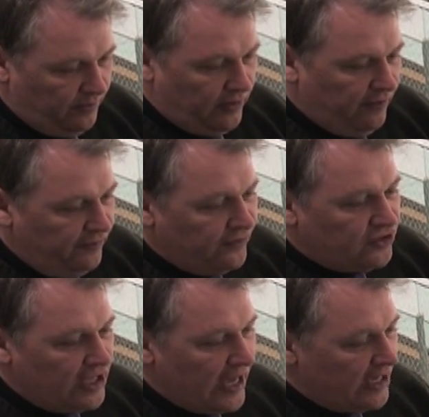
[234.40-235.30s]
the
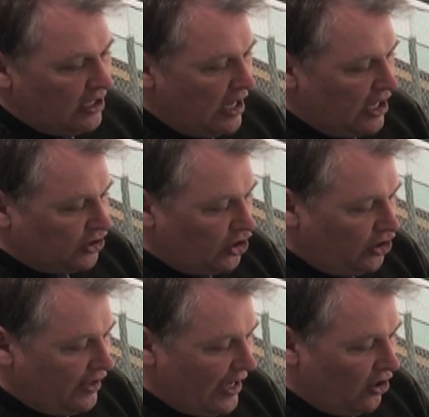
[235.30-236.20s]
58,
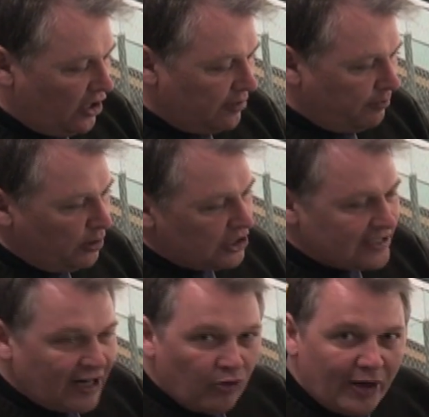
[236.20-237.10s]
turn that on, put
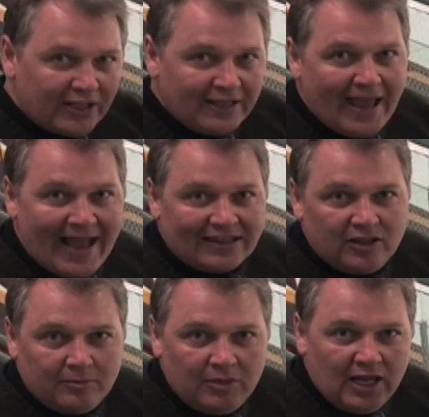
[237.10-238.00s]
it directly at
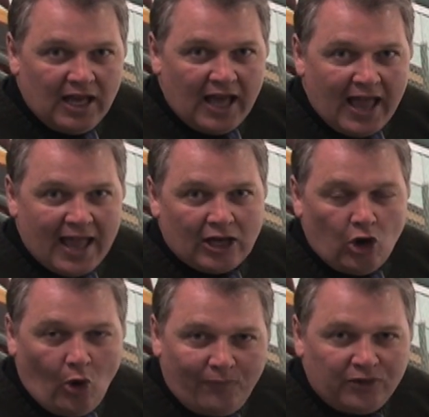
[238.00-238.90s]
them, and
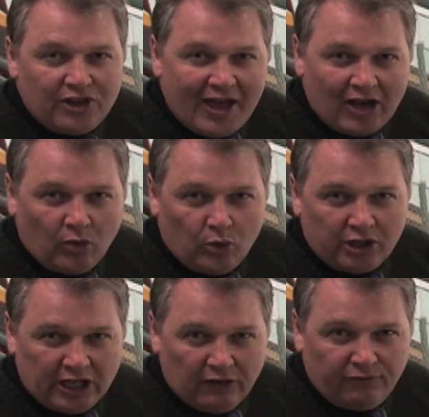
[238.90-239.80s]
hopefully that'll
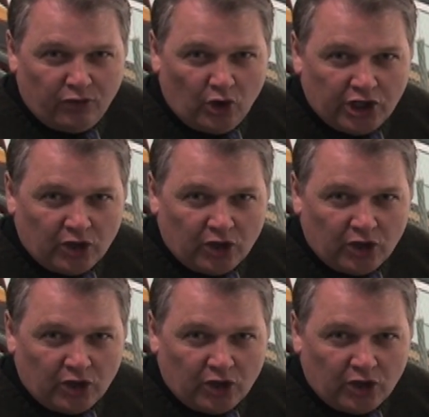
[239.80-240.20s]
work out for